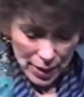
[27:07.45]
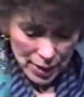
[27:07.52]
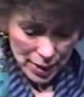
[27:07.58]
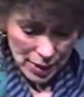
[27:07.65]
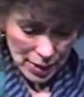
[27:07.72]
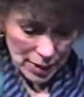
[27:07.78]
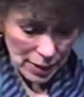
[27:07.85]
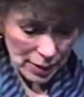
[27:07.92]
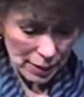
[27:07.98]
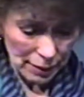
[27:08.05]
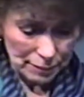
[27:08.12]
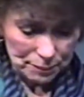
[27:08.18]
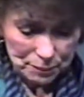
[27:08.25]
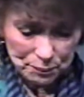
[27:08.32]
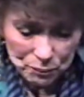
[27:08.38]
a
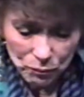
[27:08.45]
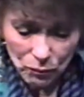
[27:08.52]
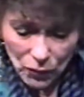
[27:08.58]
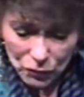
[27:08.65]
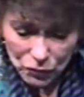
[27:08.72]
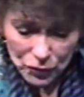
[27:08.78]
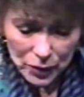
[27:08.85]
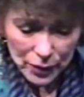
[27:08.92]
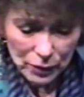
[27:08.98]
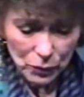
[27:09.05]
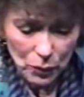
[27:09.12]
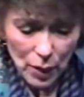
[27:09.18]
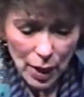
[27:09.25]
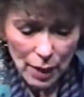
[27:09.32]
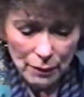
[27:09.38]
um, free
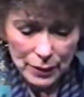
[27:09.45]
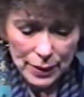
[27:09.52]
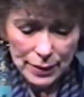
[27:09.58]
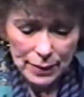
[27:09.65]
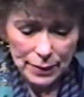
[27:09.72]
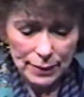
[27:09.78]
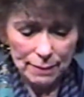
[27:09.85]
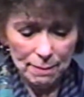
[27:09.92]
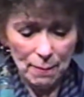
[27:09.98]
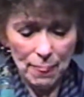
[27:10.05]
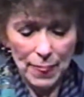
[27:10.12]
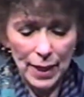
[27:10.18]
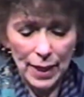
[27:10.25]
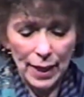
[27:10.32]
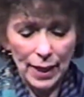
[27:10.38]
inquiry, and
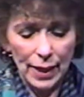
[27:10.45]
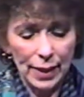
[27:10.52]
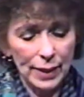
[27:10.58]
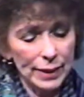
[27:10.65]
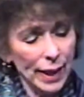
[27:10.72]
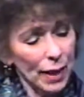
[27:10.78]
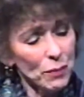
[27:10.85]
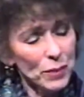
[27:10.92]
and I